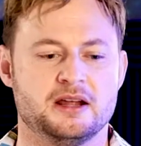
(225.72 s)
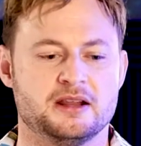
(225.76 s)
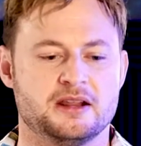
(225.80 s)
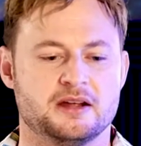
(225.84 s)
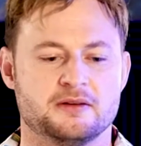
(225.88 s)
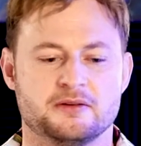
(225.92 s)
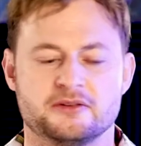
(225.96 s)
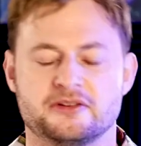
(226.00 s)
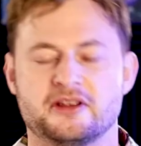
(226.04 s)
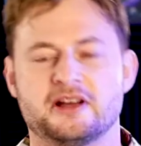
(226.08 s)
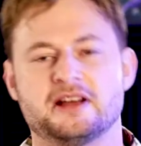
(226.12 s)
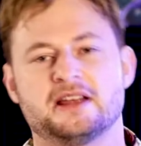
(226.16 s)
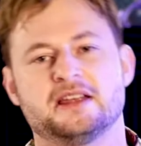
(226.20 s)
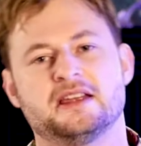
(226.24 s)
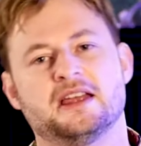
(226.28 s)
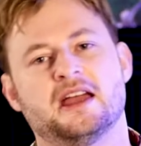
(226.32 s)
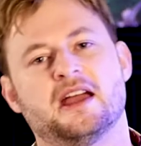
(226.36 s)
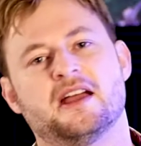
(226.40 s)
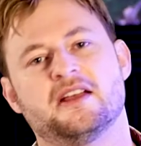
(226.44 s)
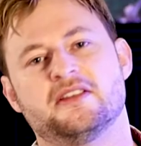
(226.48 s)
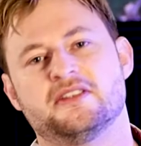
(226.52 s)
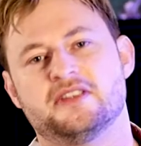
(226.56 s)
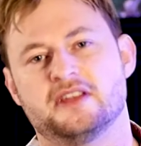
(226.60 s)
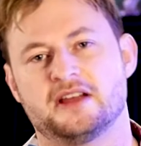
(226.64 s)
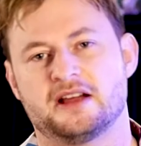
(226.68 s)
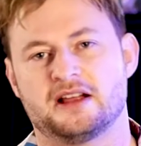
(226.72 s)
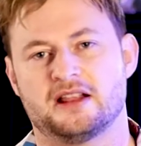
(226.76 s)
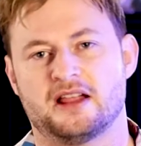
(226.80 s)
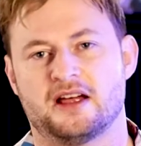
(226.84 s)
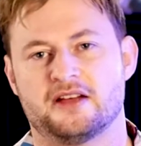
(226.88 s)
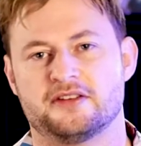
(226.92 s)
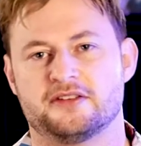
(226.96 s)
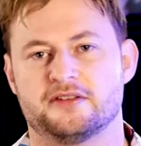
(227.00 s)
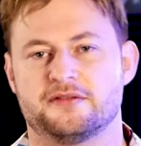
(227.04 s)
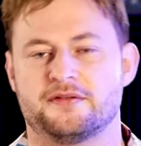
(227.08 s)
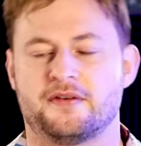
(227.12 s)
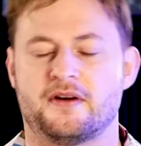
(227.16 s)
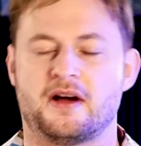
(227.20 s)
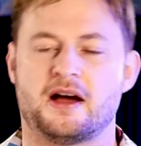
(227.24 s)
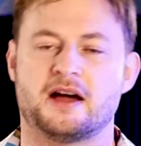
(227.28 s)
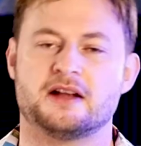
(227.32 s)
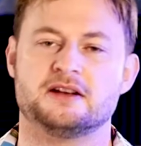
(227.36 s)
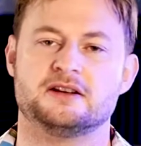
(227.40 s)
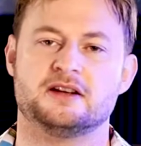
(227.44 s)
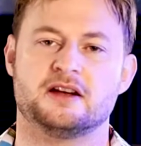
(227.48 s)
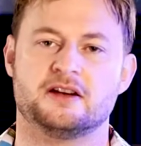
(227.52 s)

That was like, yes, they're classified.